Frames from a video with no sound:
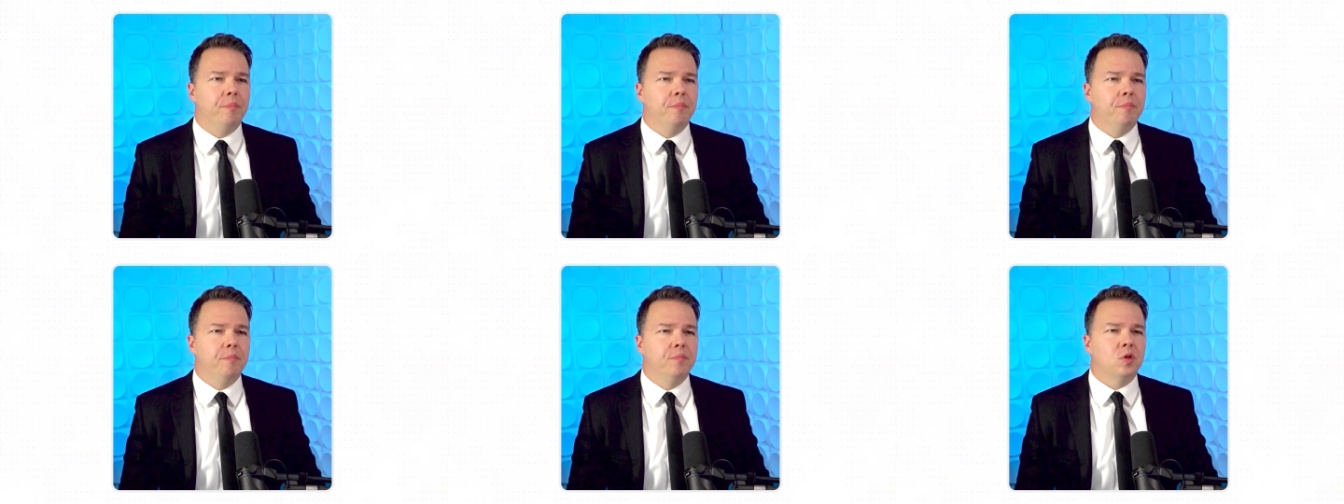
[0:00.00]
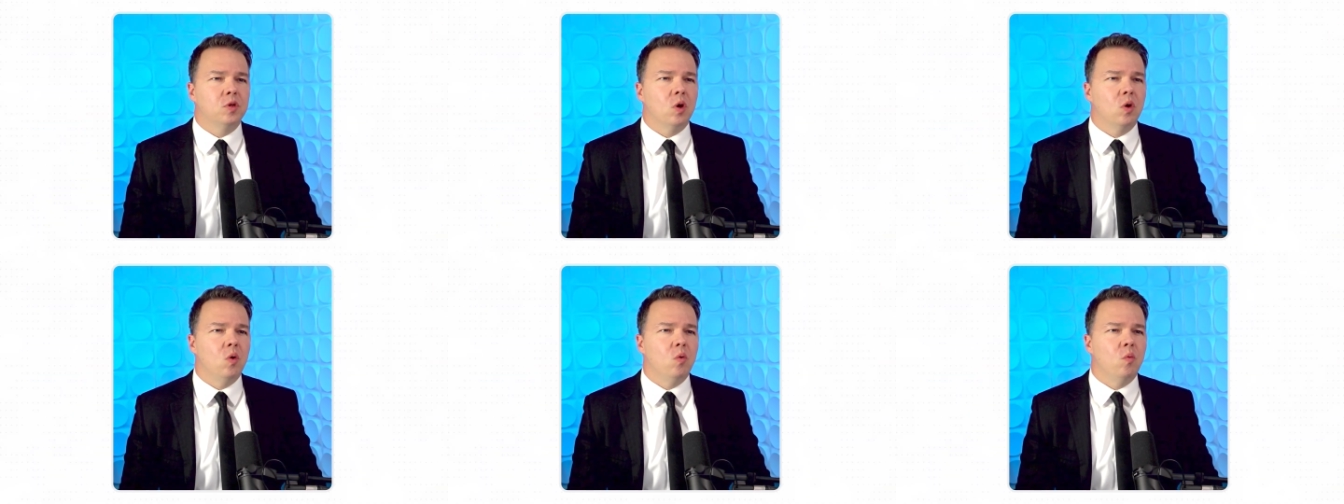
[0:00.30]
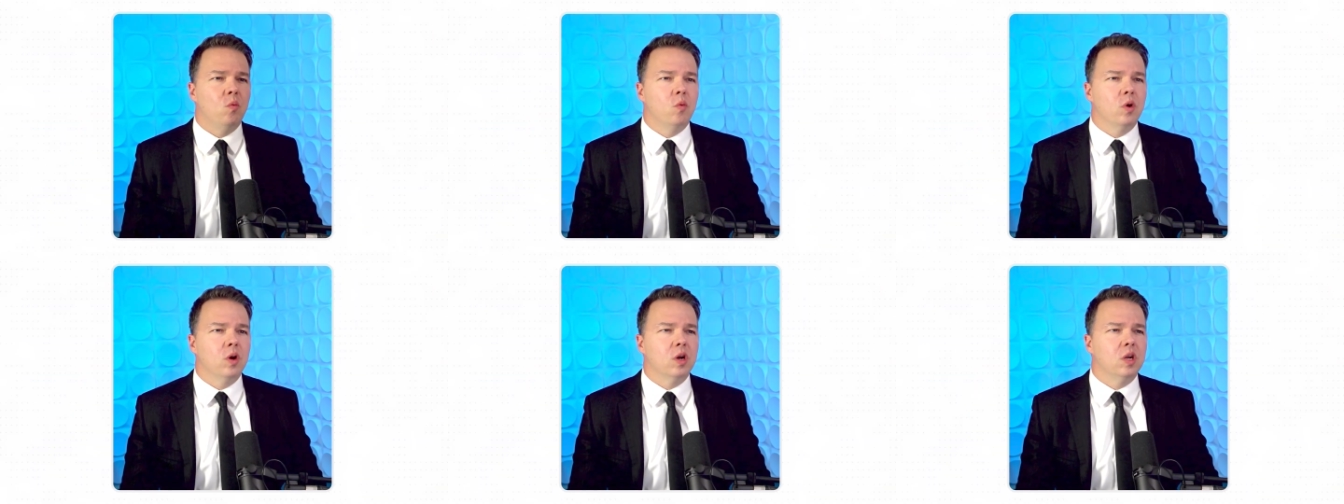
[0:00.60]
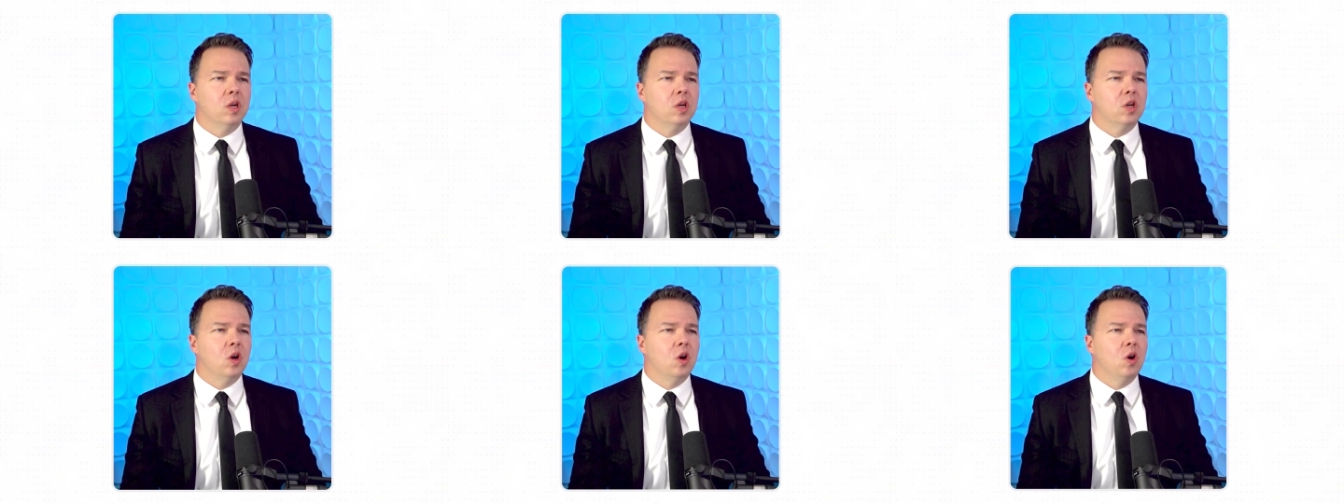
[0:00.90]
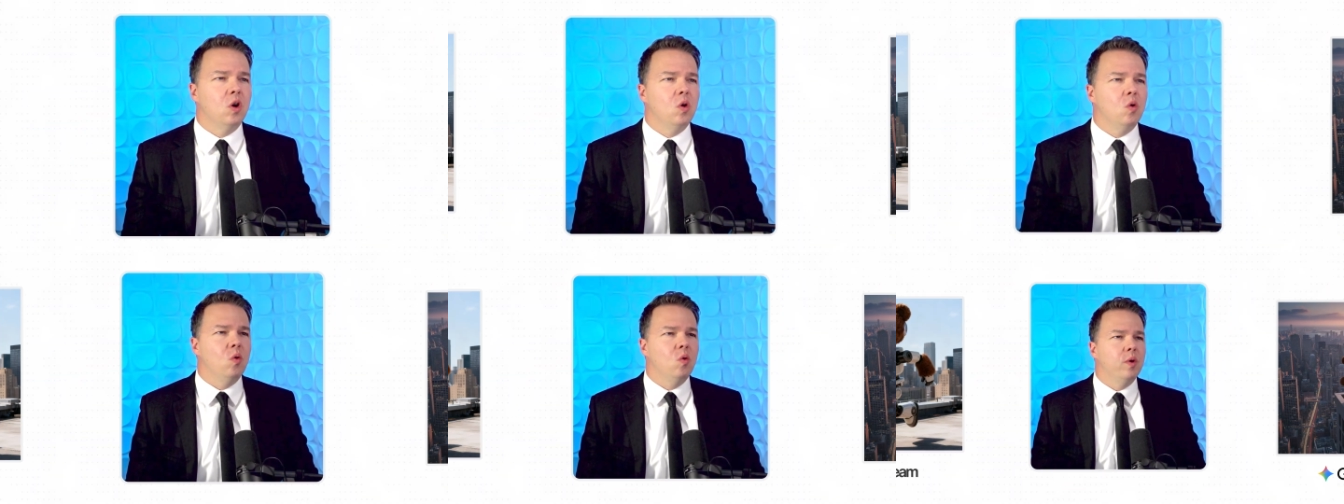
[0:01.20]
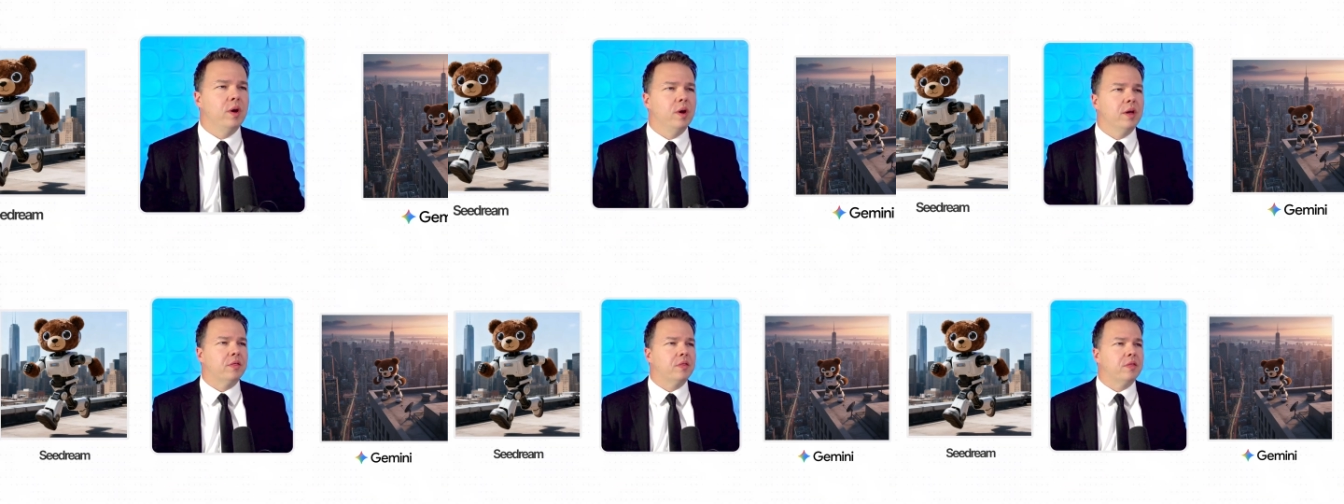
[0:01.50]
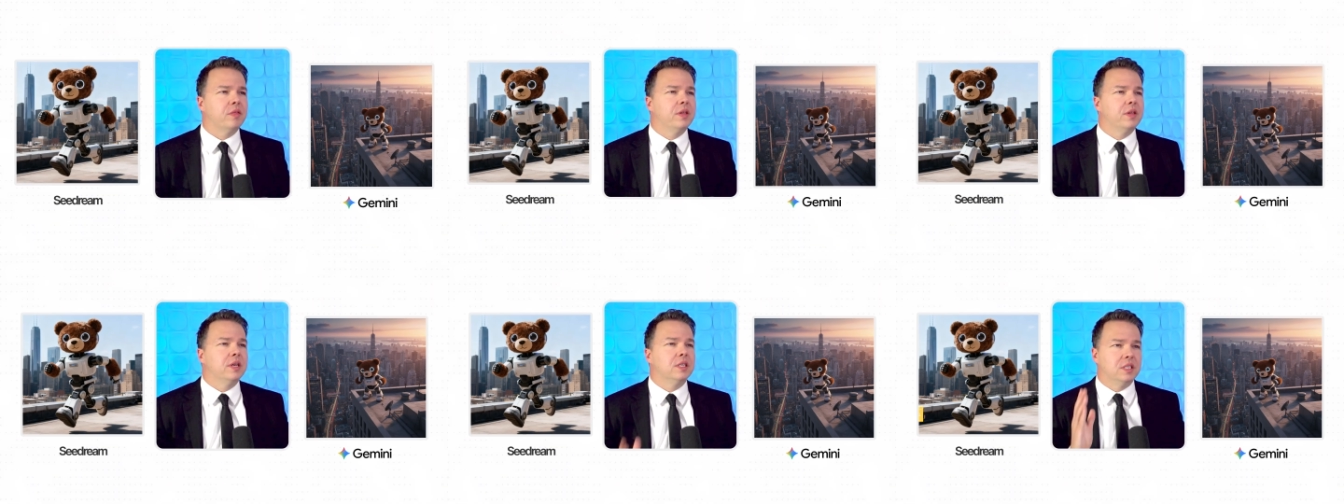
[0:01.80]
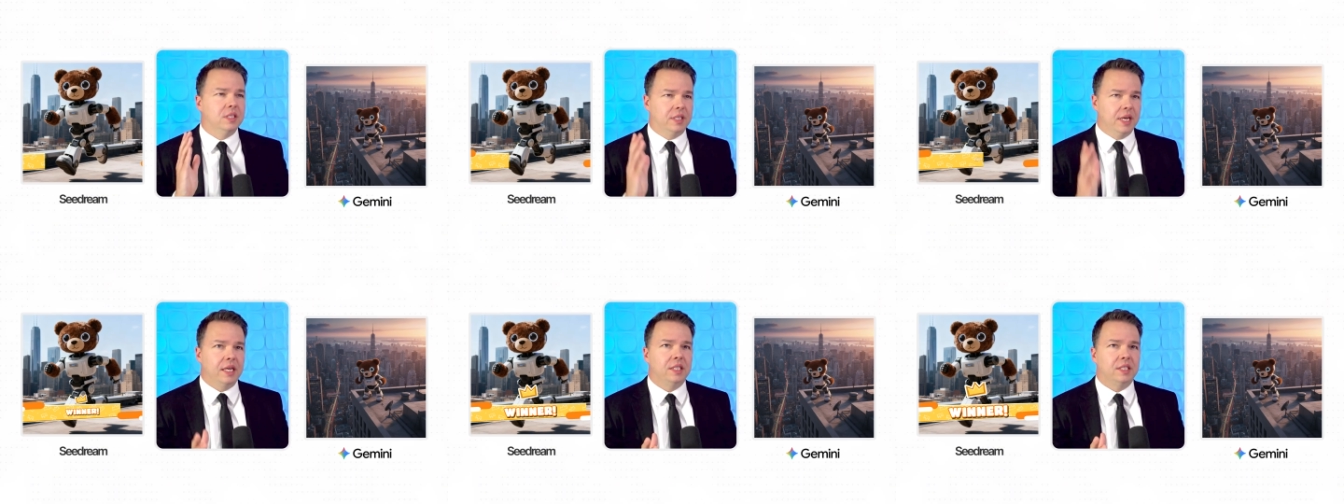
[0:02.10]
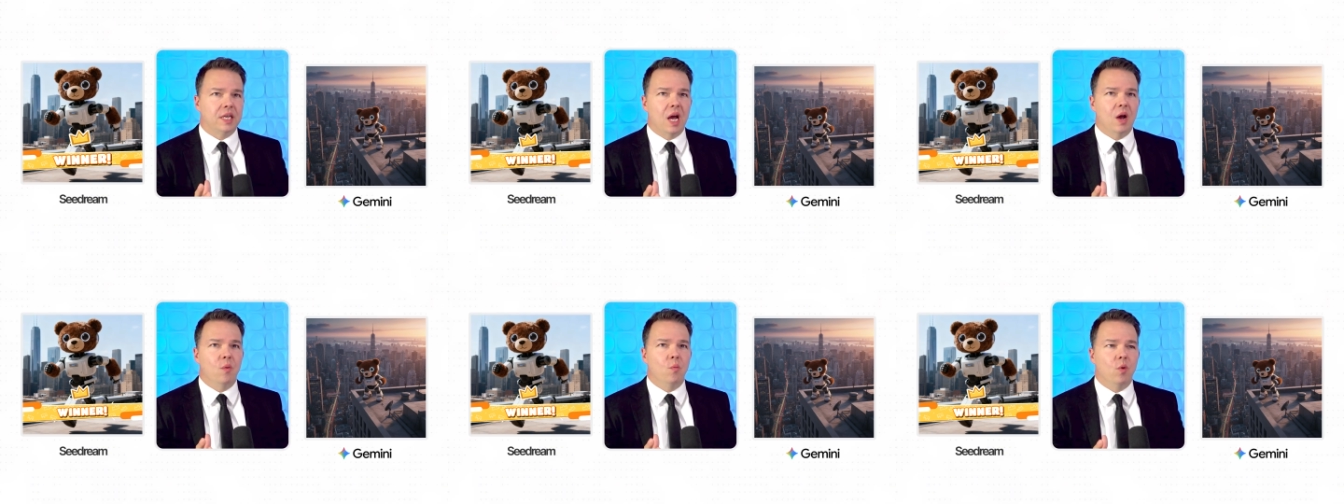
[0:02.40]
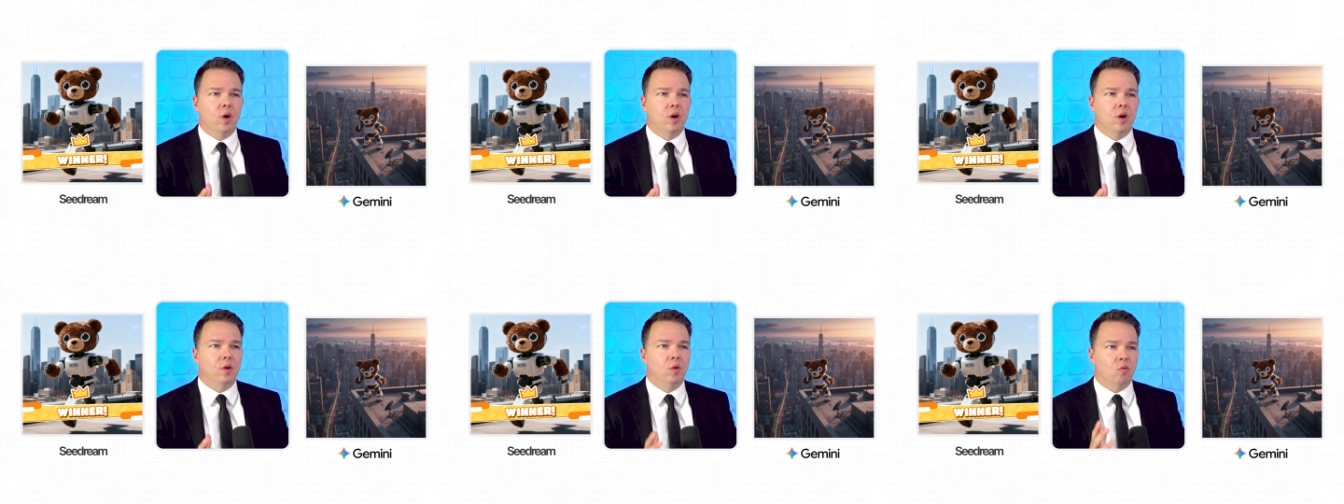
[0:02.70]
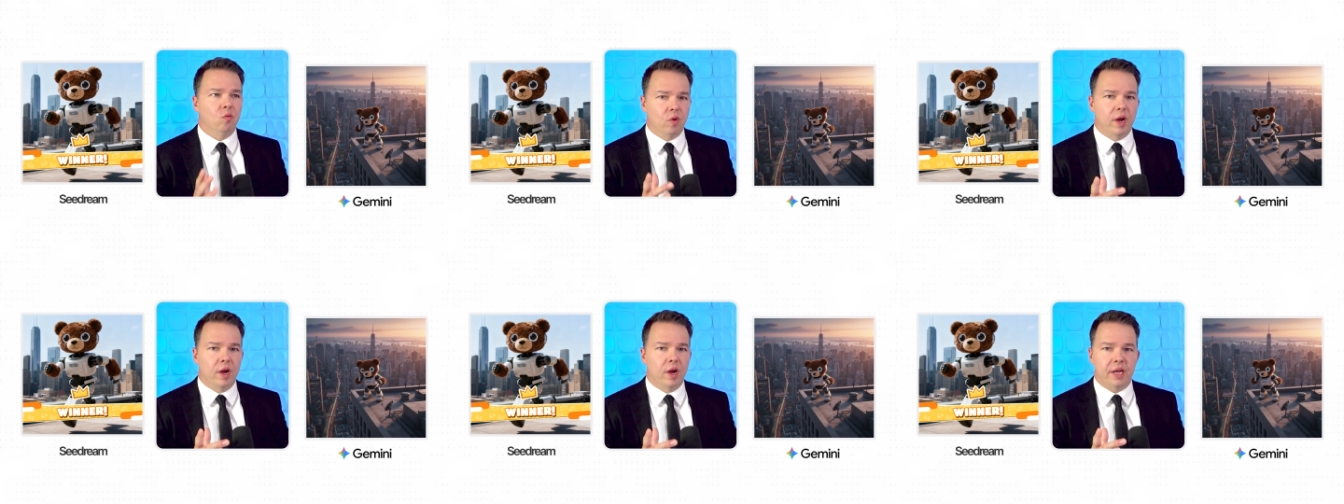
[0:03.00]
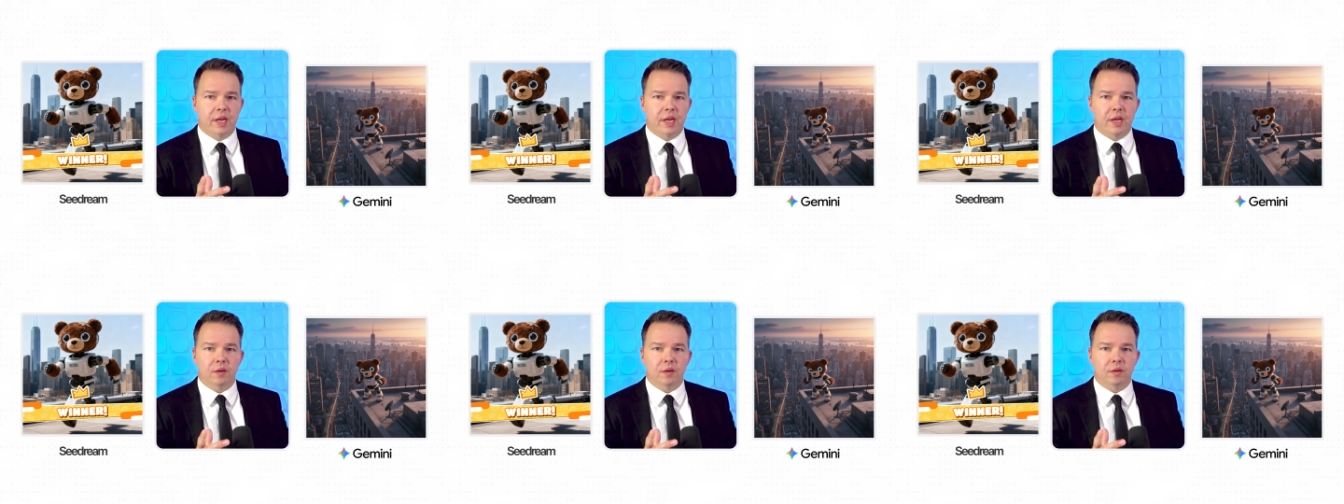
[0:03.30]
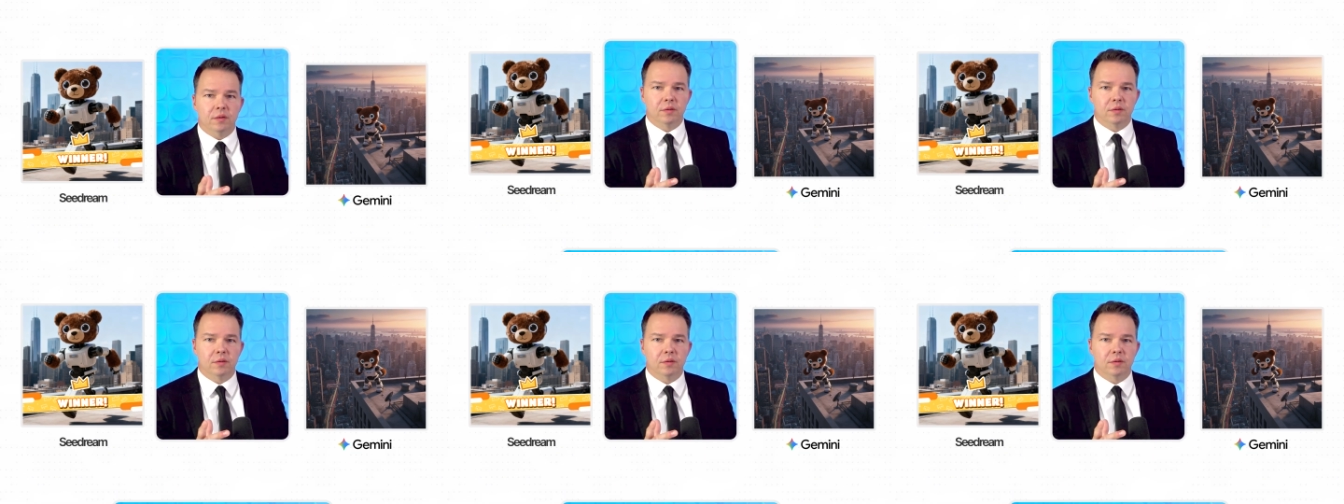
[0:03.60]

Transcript: So we're gonna go with this daytime one right here.